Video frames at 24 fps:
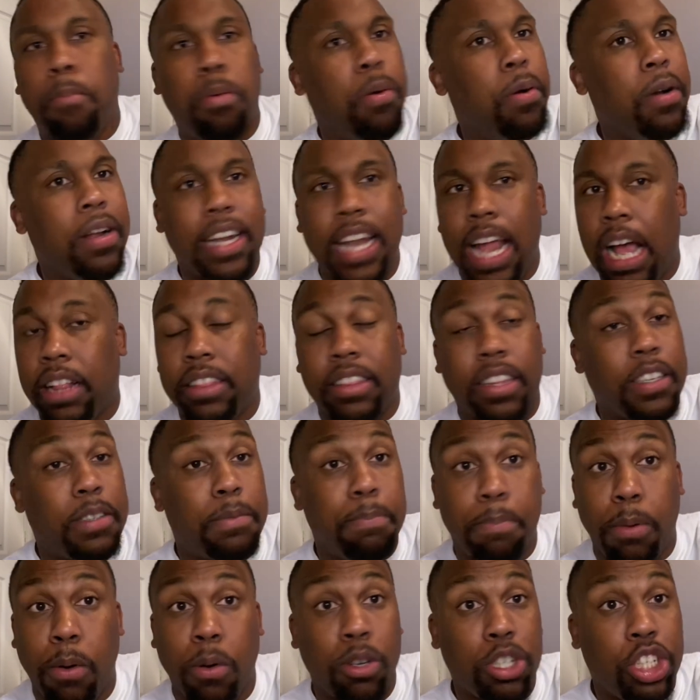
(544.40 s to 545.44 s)
putting out this
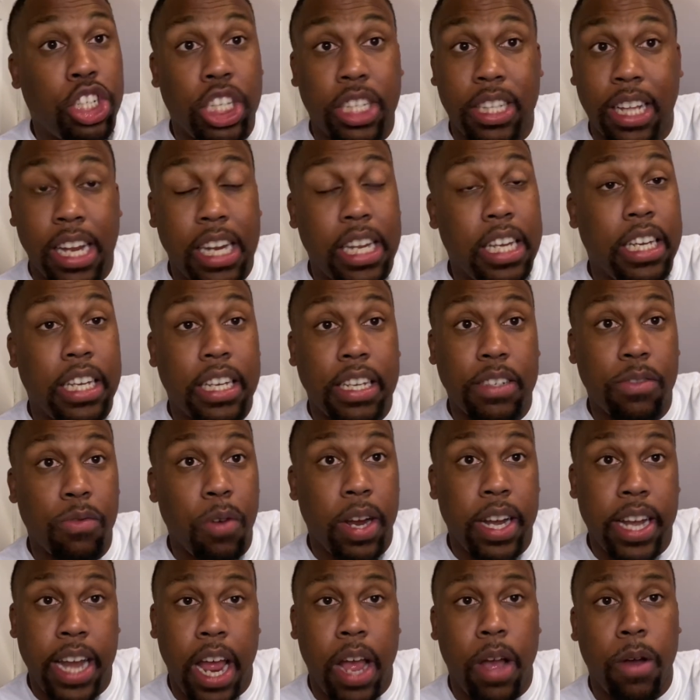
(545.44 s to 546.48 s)
bullshit that he is
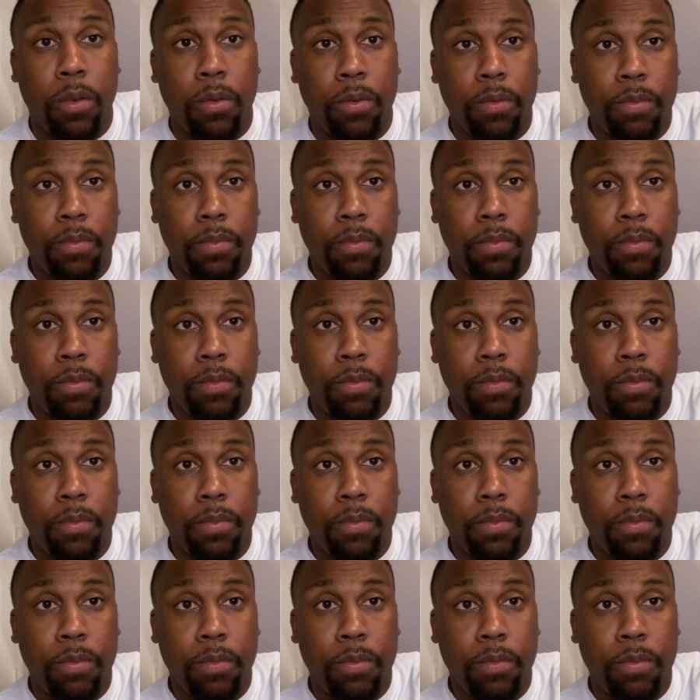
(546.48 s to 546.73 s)
right now.